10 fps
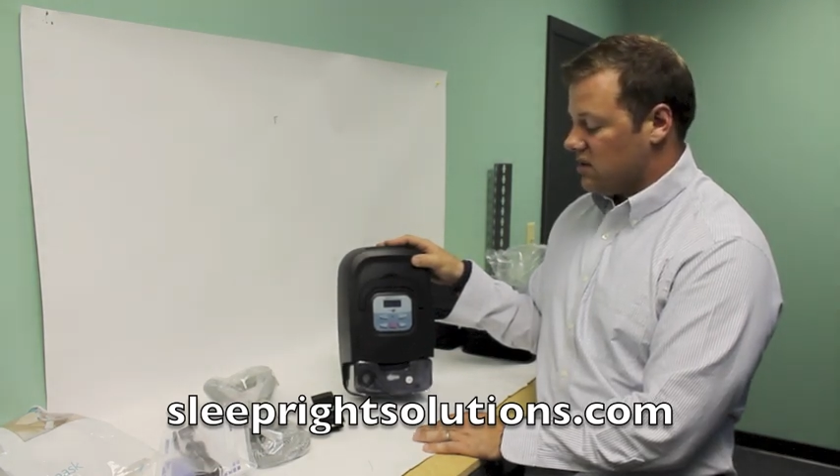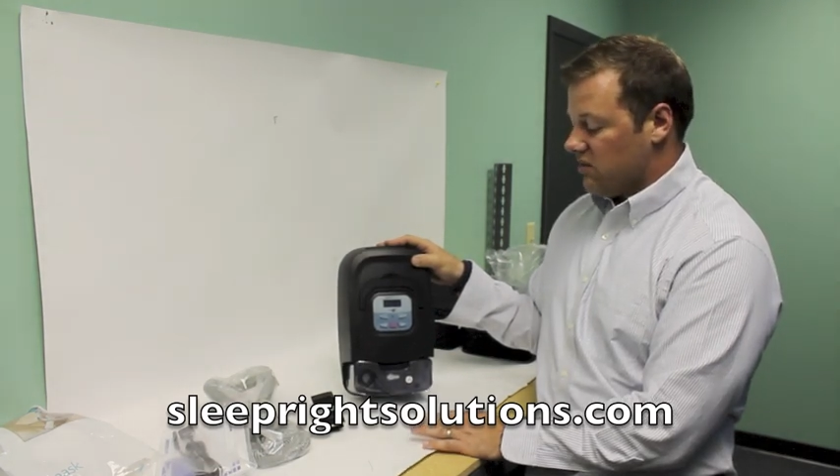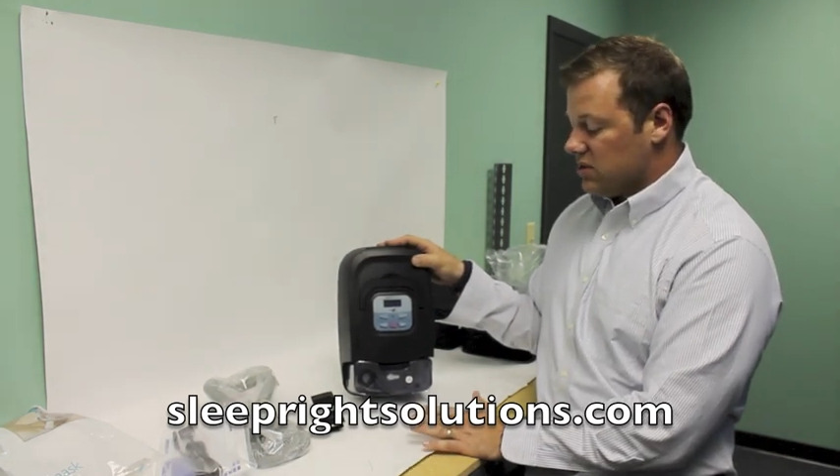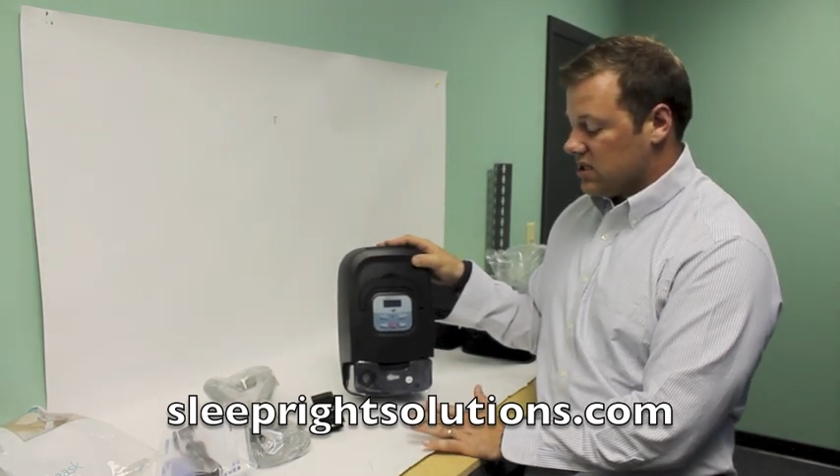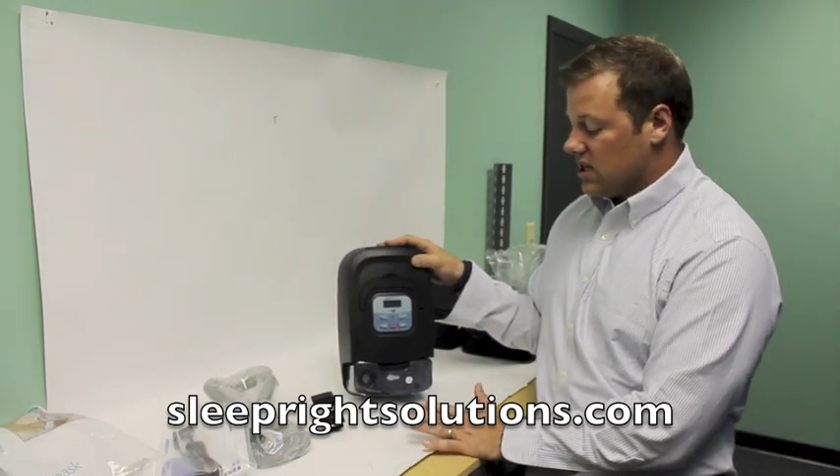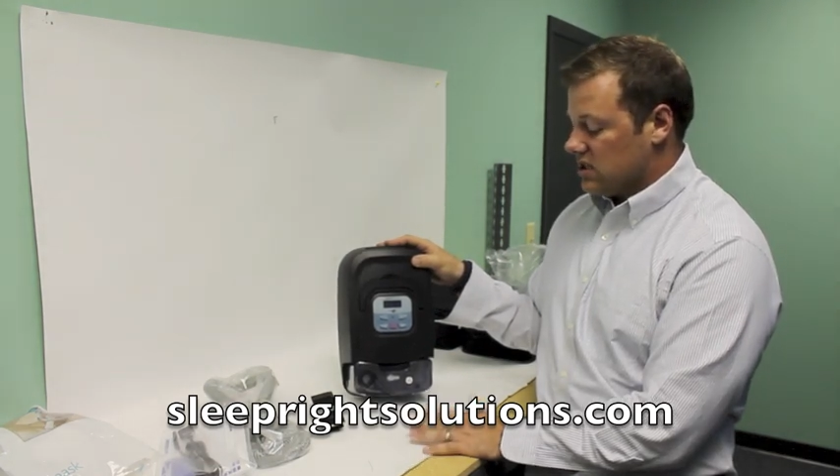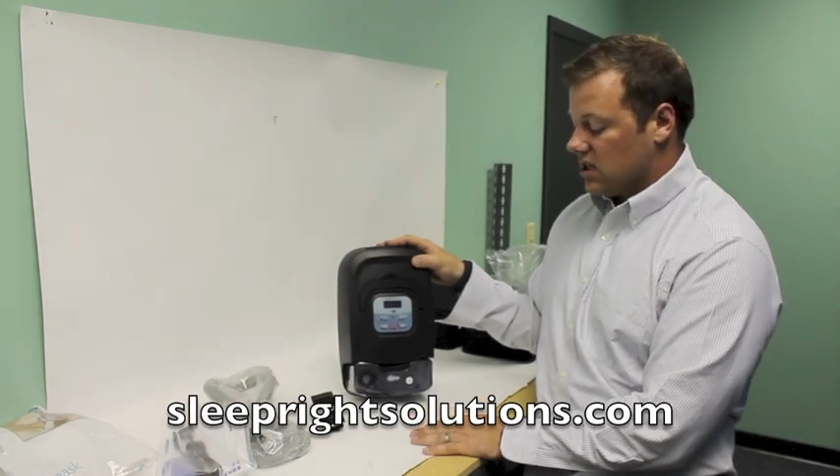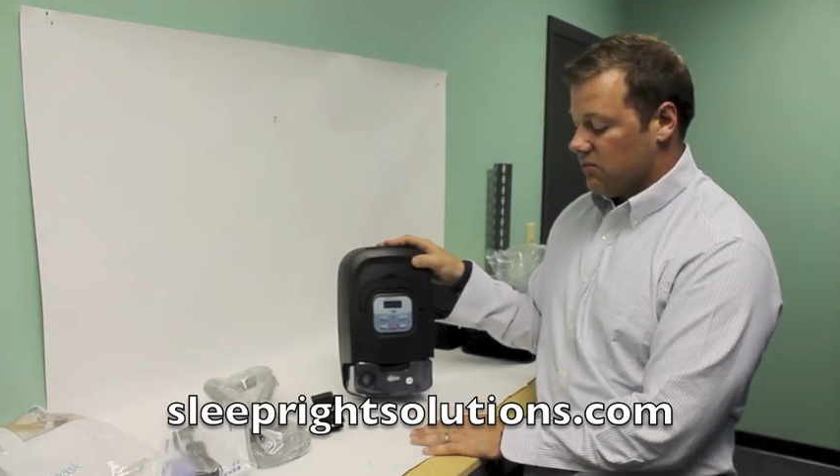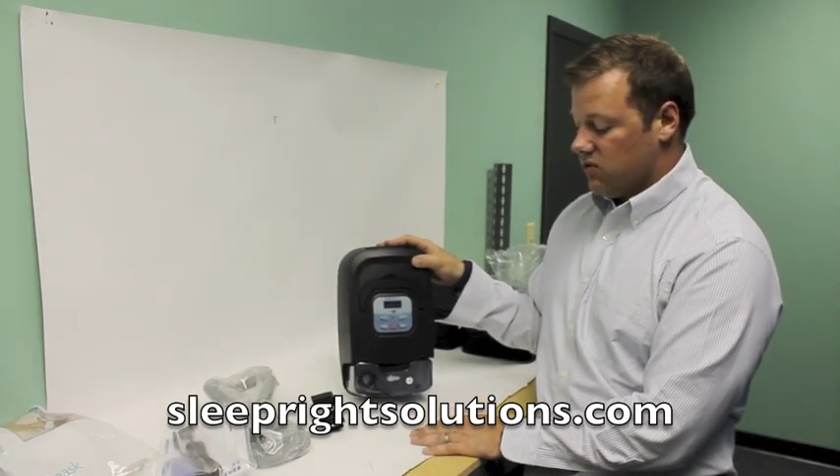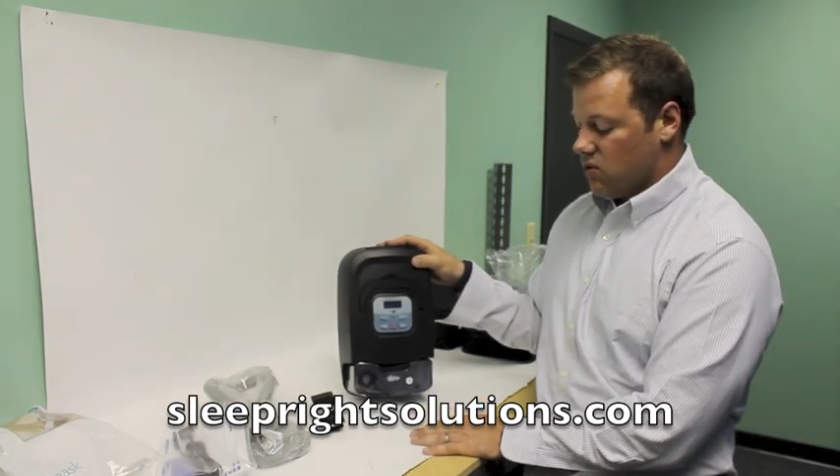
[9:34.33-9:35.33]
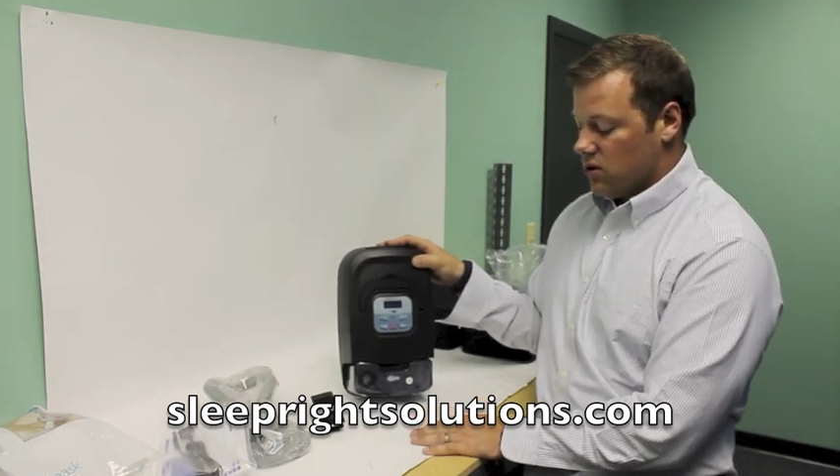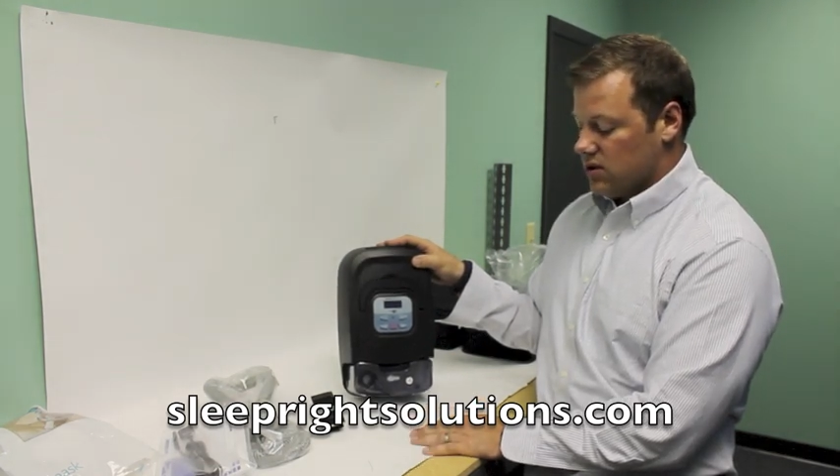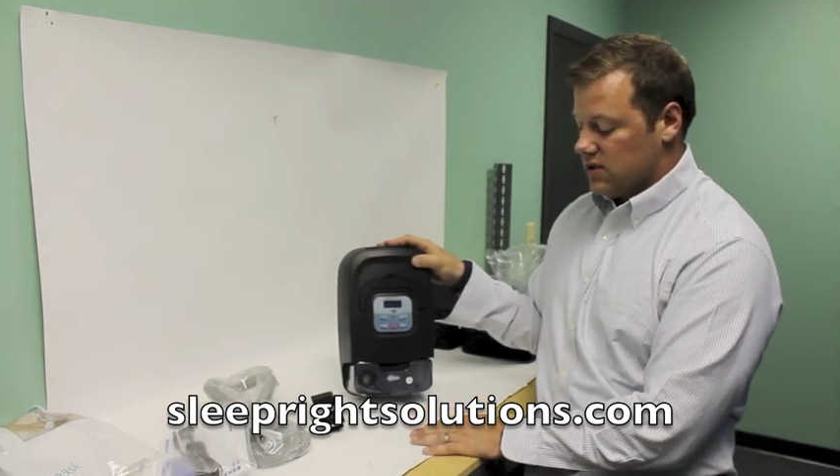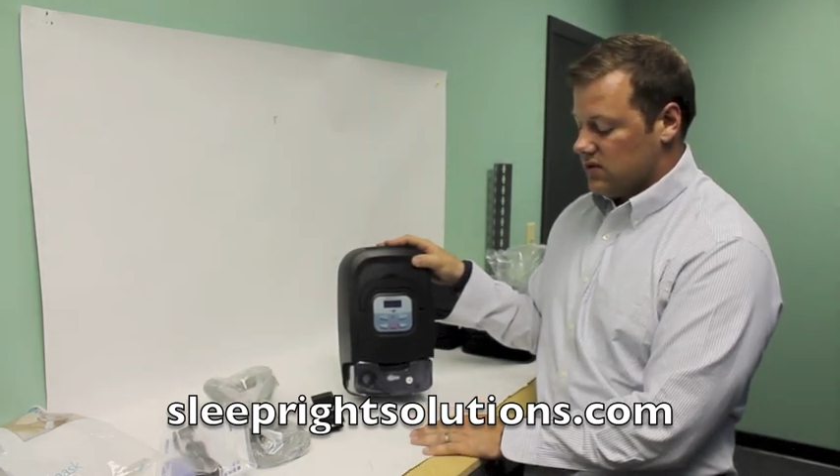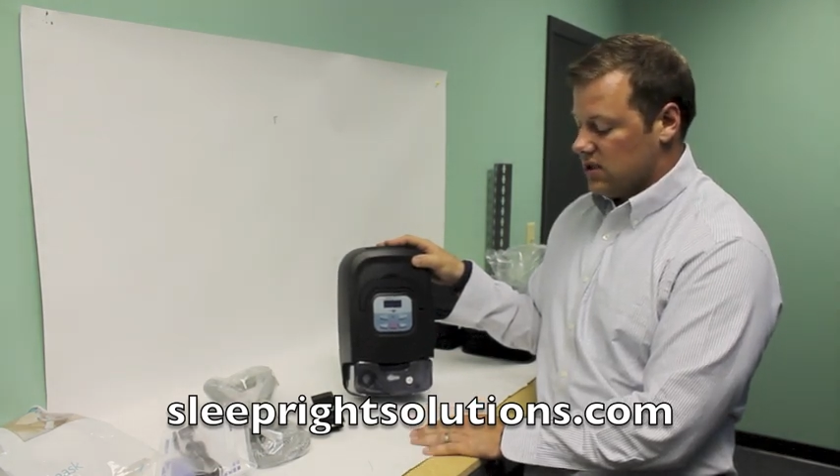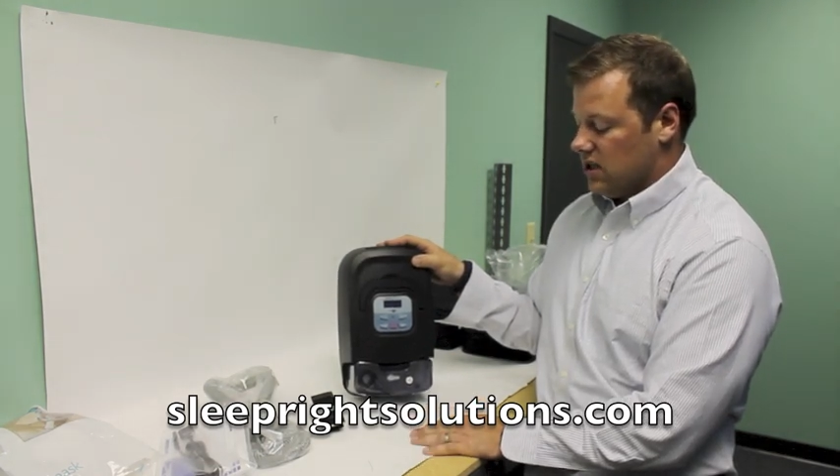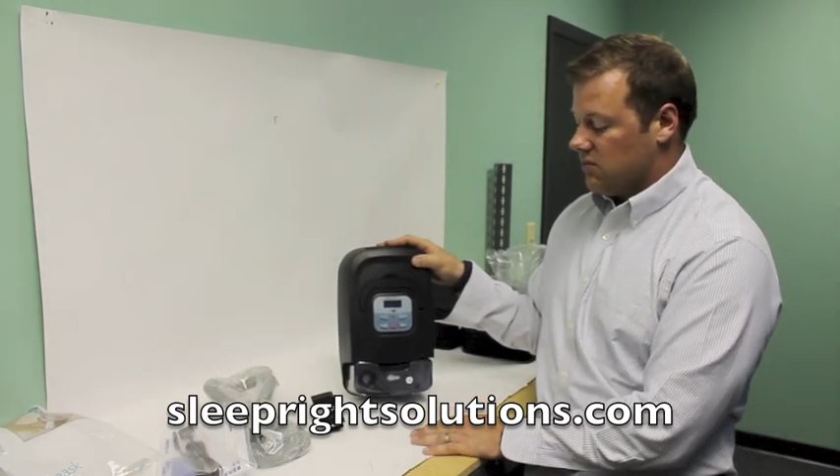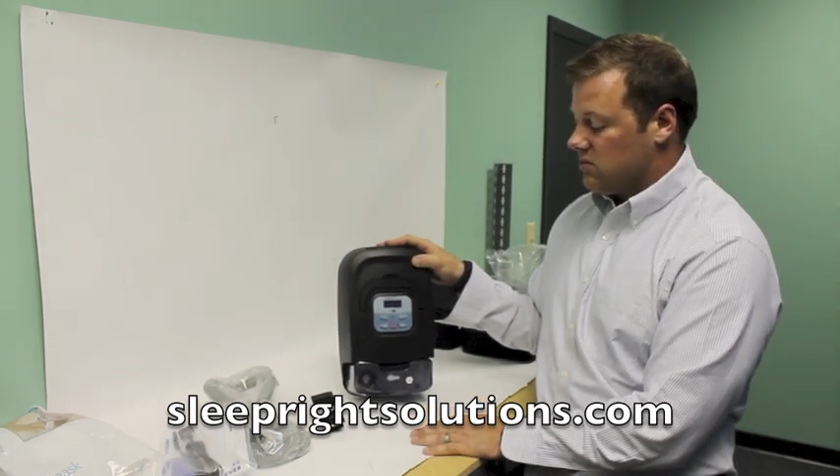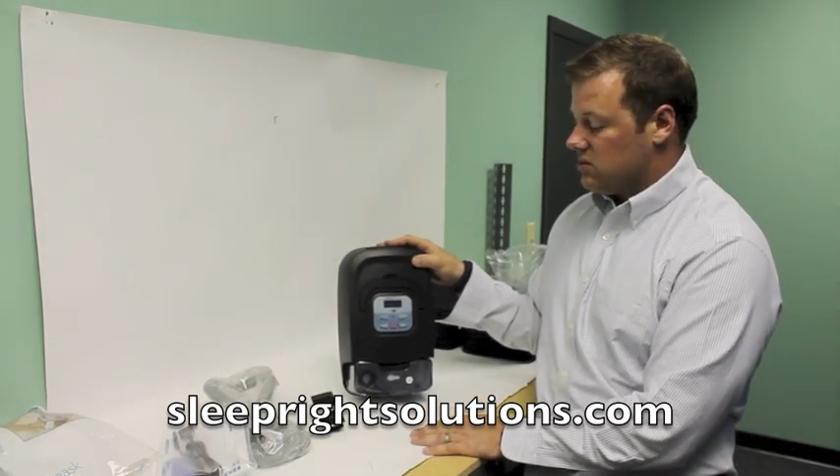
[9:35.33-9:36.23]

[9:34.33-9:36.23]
have been testing them for us and seeing them